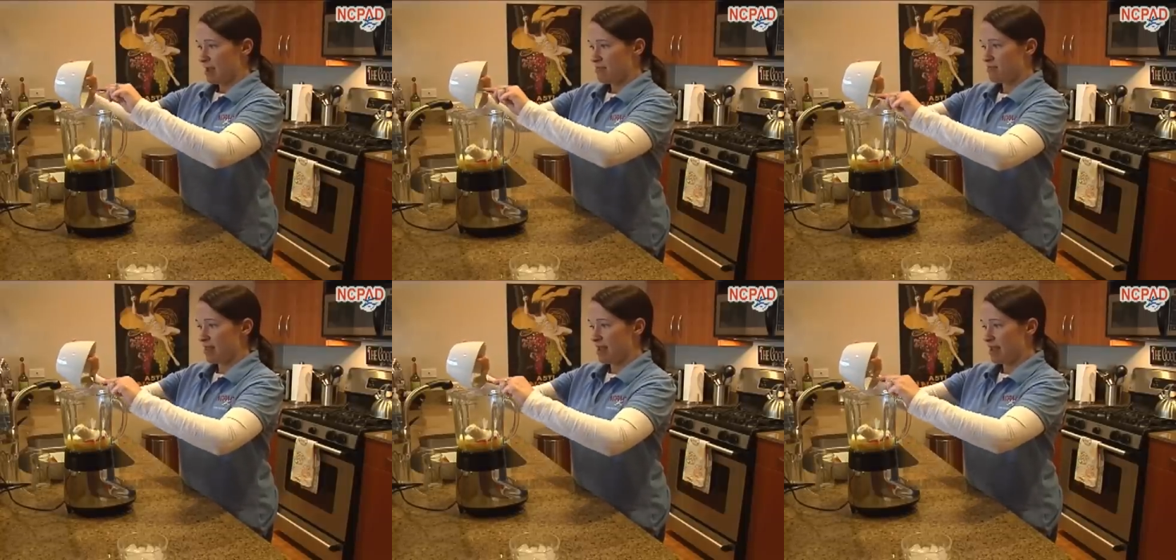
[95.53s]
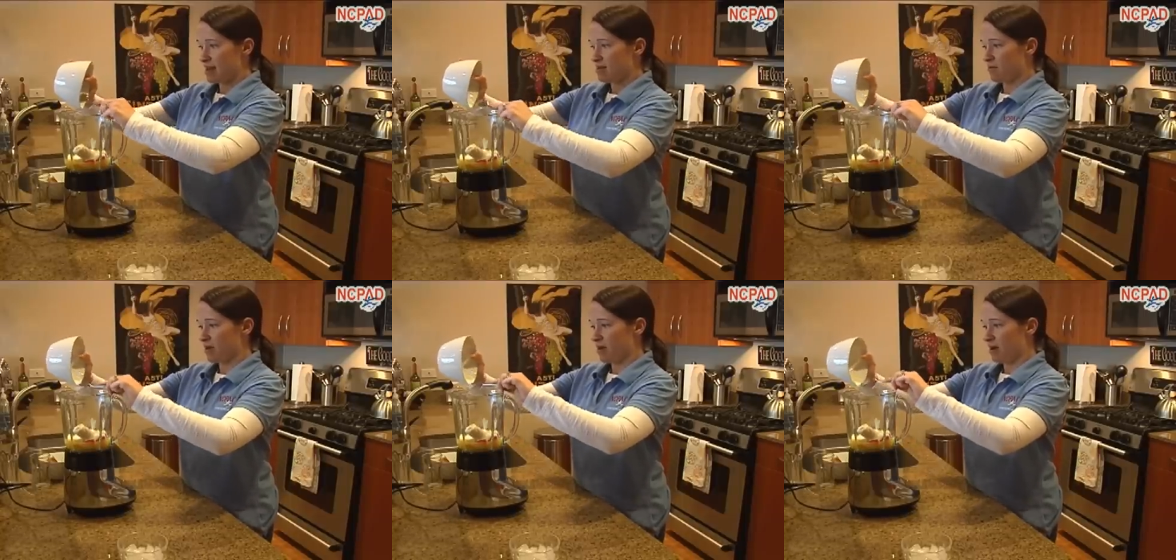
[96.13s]
And then
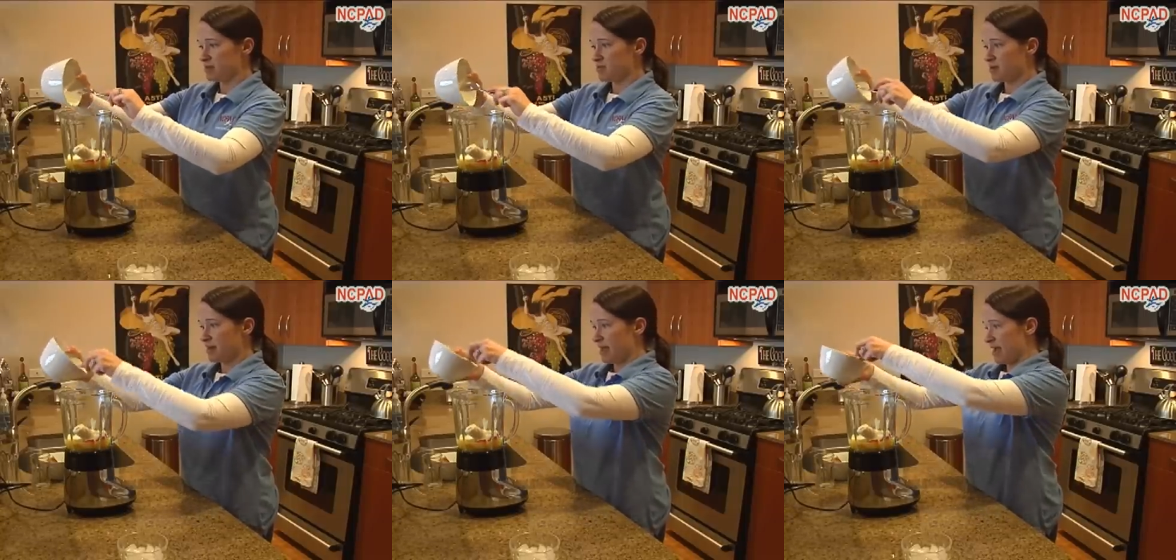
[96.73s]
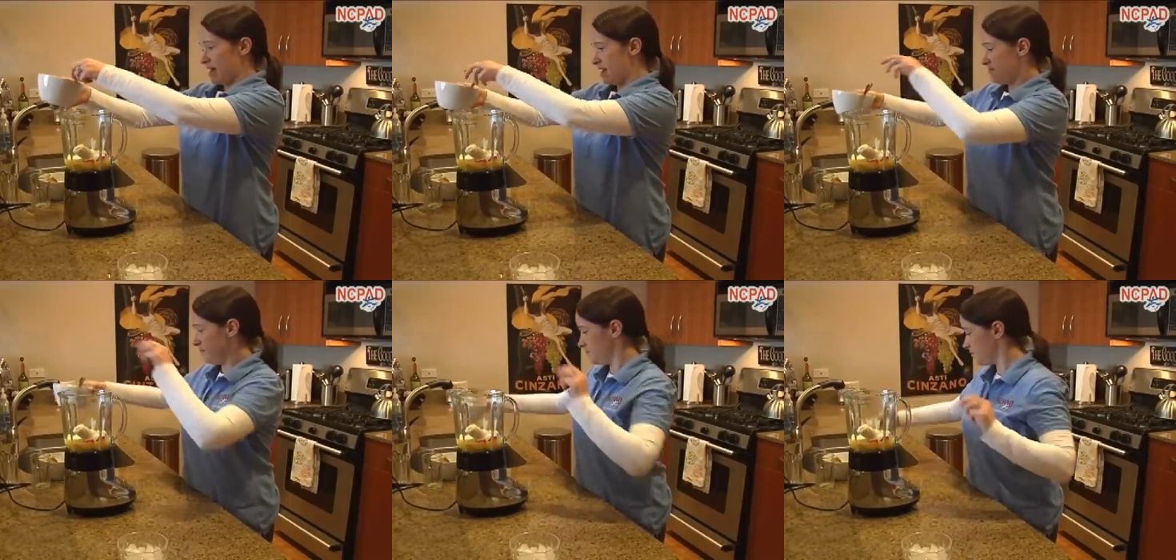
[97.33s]
we are also going to
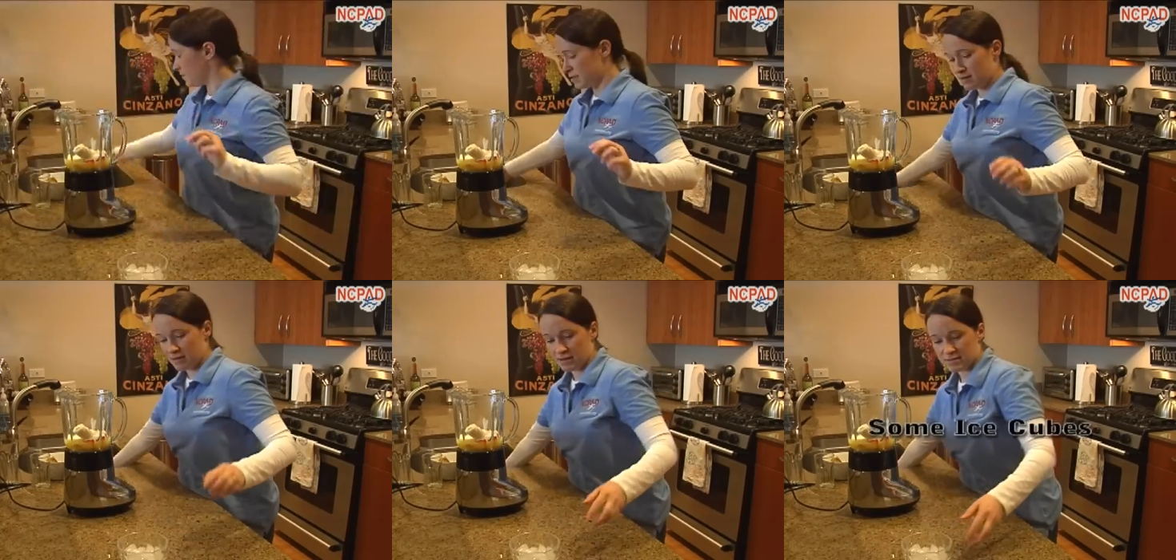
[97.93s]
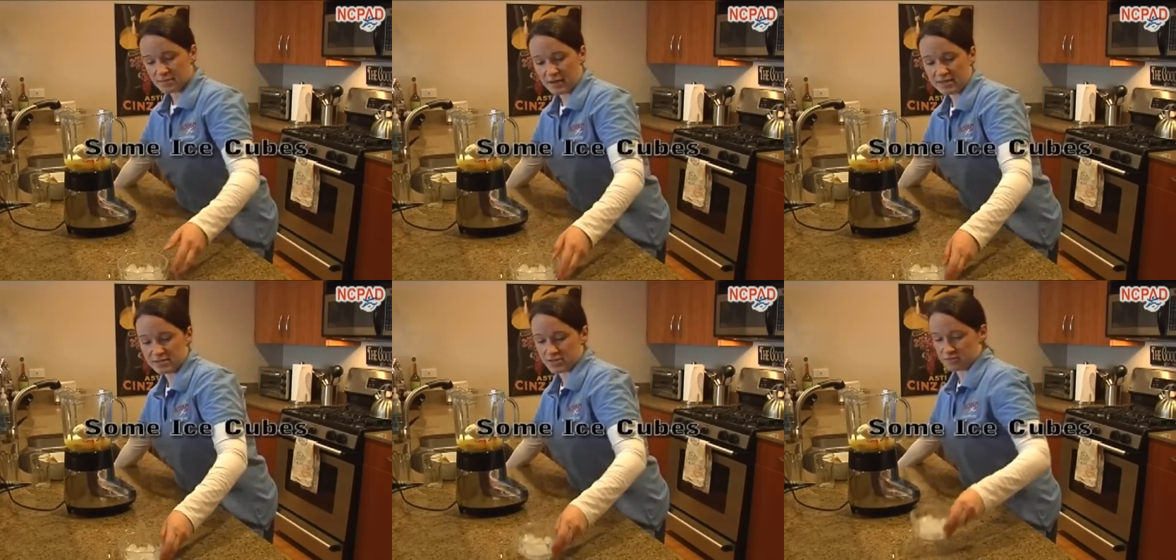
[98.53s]
add some
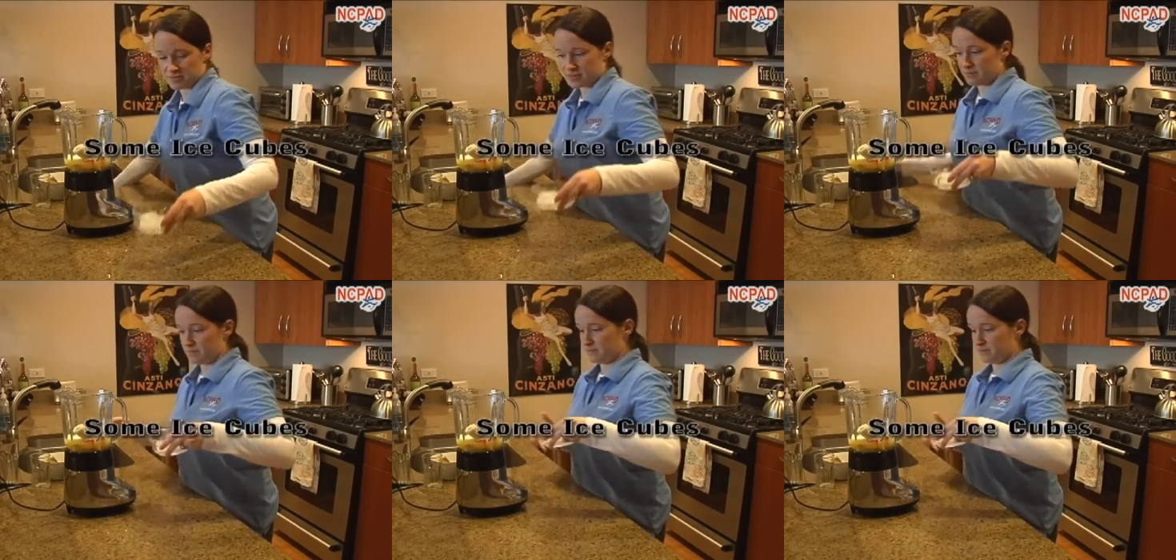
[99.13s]
ice cubes.